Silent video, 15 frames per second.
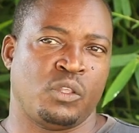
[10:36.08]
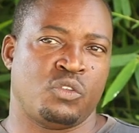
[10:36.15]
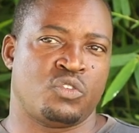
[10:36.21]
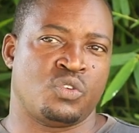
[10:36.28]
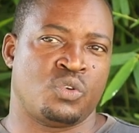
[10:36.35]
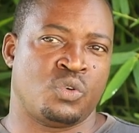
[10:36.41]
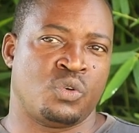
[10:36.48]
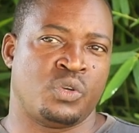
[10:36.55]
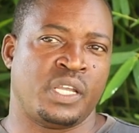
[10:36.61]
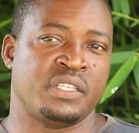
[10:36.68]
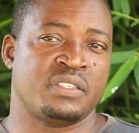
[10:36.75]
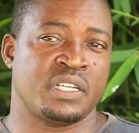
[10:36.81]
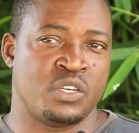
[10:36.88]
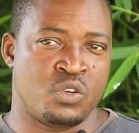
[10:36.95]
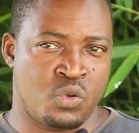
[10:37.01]
So
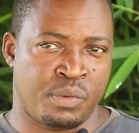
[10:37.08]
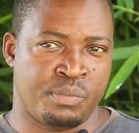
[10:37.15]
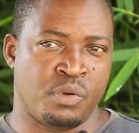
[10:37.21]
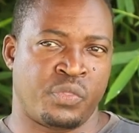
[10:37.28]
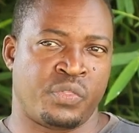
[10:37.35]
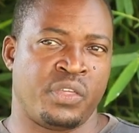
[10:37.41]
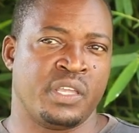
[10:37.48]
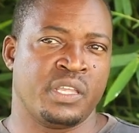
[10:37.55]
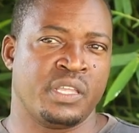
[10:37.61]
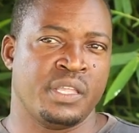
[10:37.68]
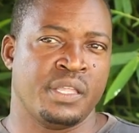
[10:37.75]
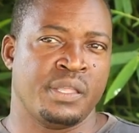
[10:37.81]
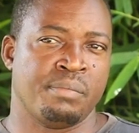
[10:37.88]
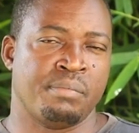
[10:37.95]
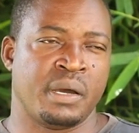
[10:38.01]
it's a doable thing,
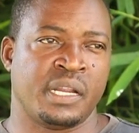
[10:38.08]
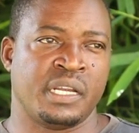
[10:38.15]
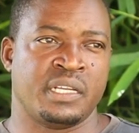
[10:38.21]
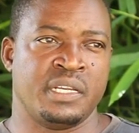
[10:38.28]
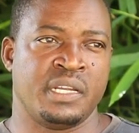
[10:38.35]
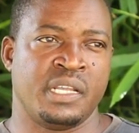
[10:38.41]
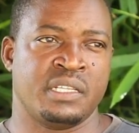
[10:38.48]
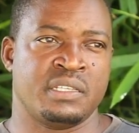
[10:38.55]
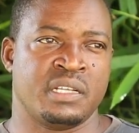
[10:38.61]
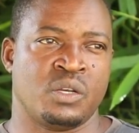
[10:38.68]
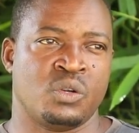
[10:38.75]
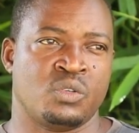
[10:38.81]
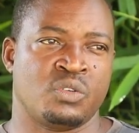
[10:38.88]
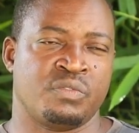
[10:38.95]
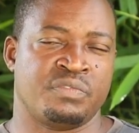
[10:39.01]
but it needs a
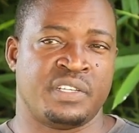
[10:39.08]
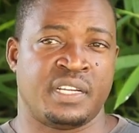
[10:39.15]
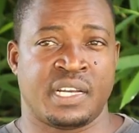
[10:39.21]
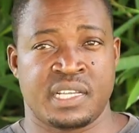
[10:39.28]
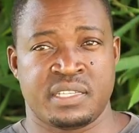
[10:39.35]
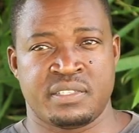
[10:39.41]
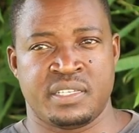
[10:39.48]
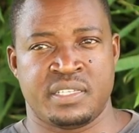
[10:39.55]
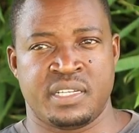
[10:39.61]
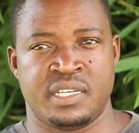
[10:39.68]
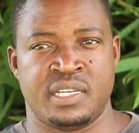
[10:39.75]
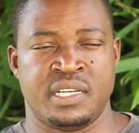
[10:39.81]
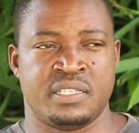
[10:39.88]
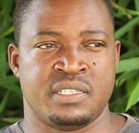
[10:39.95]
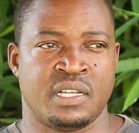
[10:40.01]
lot of tenacity,
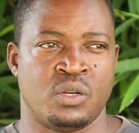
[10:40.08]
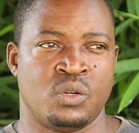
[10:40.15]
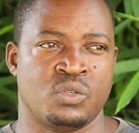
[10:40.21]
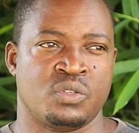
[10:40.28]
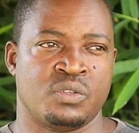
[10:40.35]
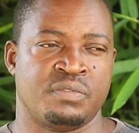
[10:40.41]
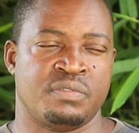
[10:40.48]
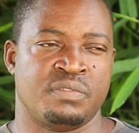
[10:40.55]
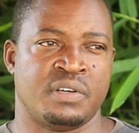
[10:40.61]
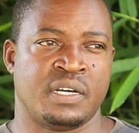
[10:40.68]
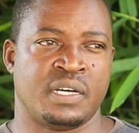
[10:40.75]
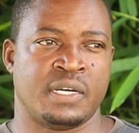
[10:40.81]
it needs a lot of,